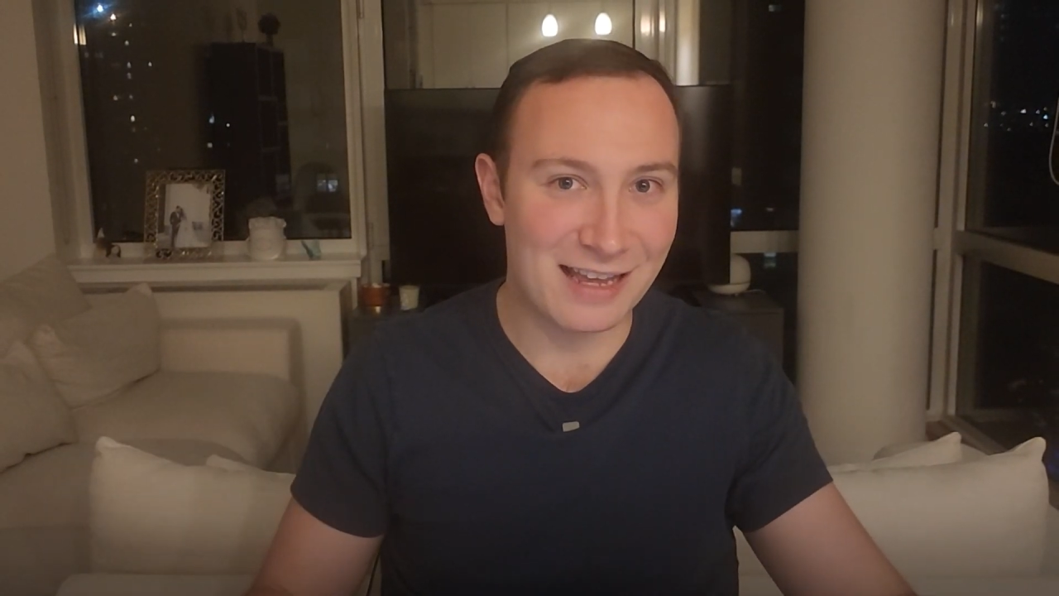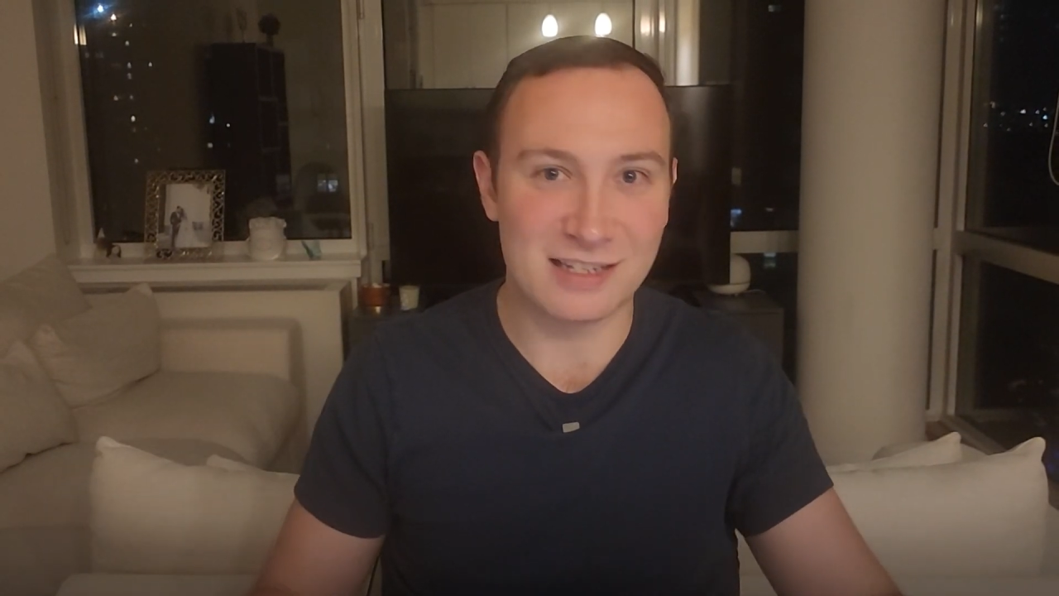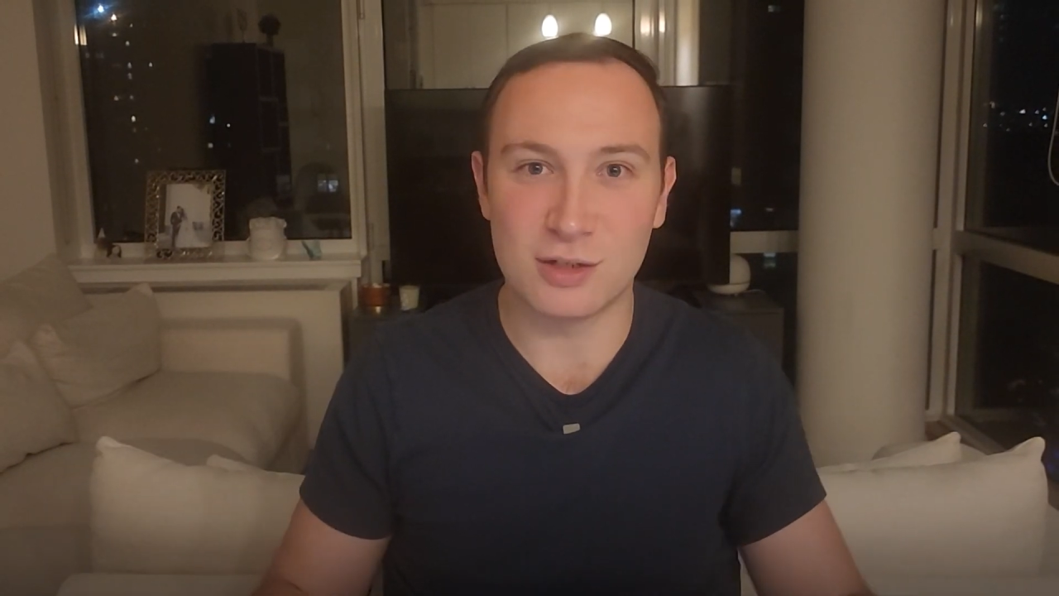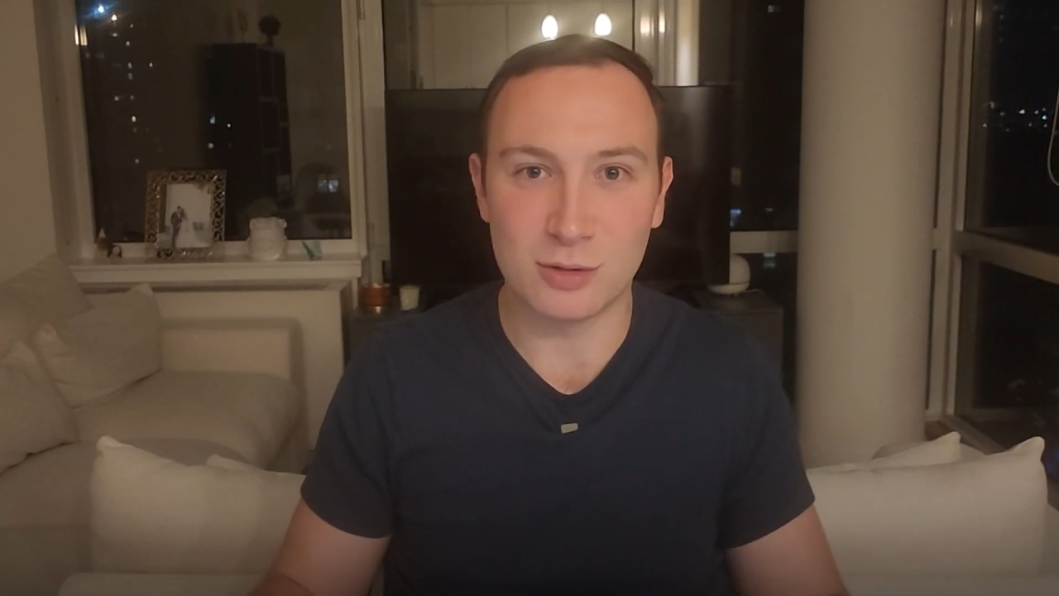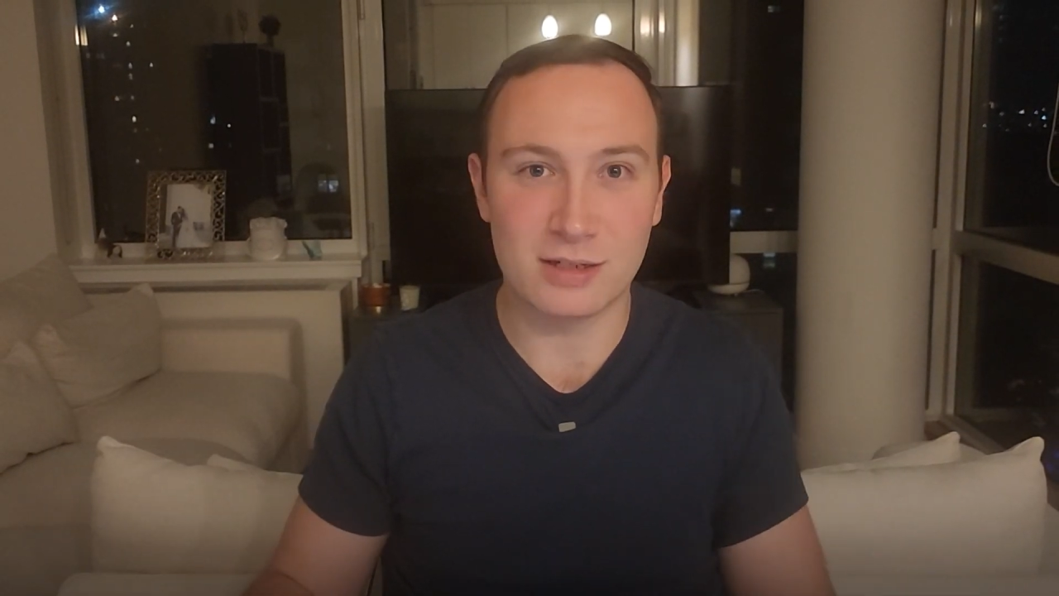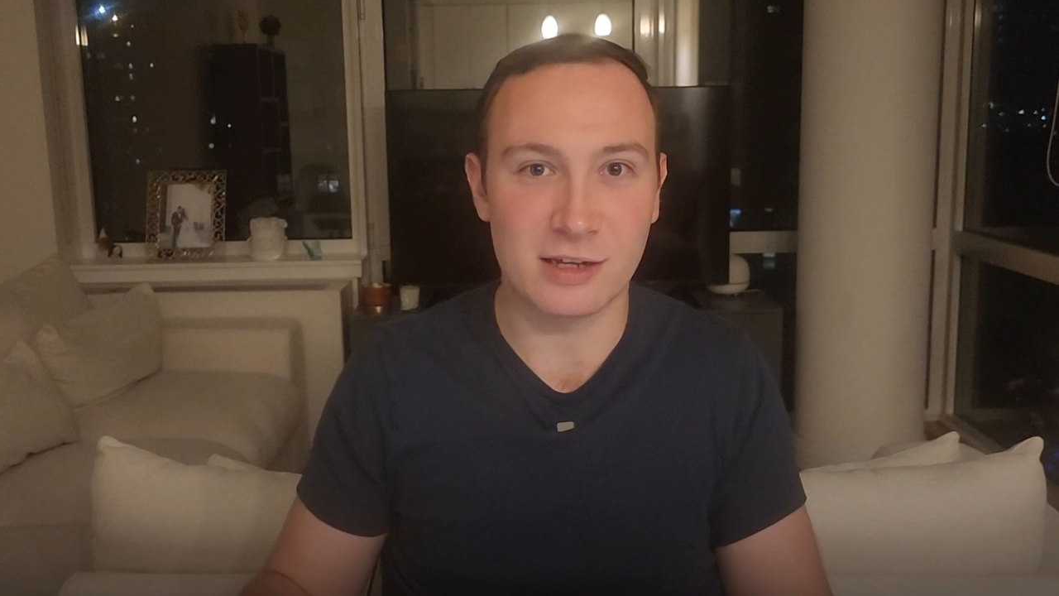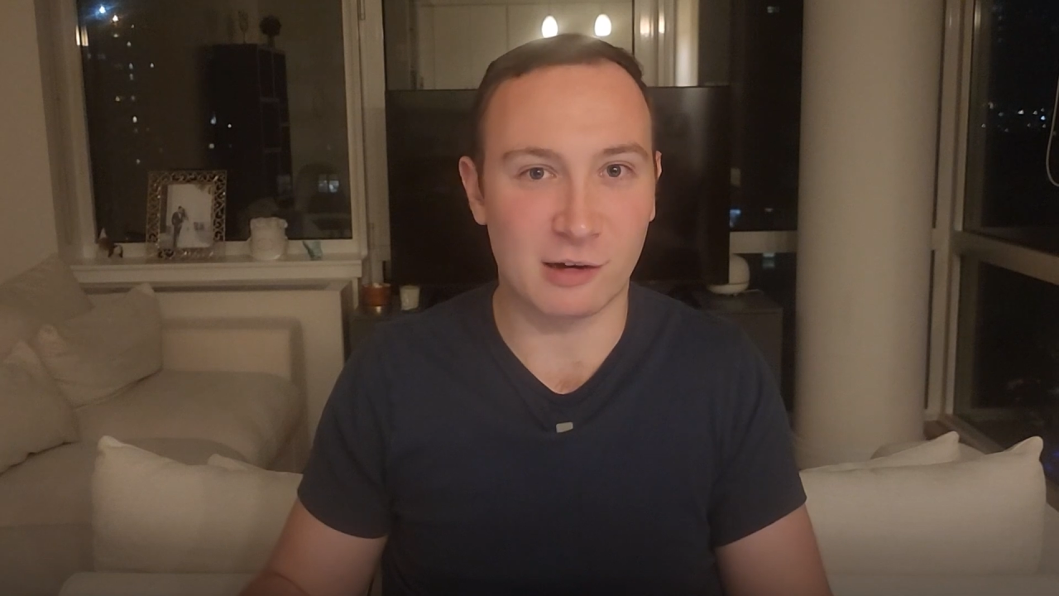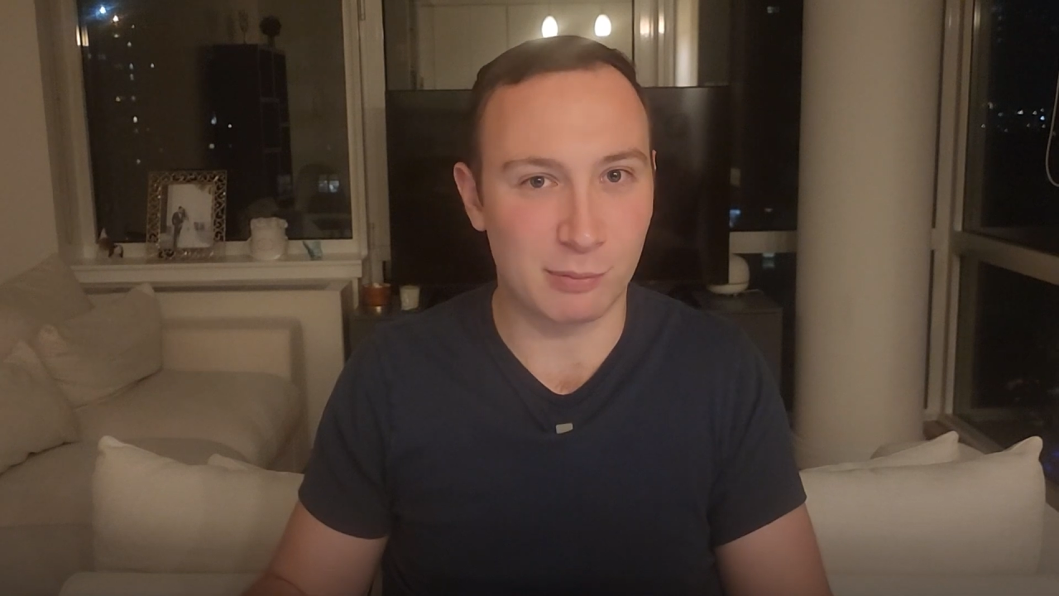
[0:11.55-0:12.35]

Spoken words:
as soon as they're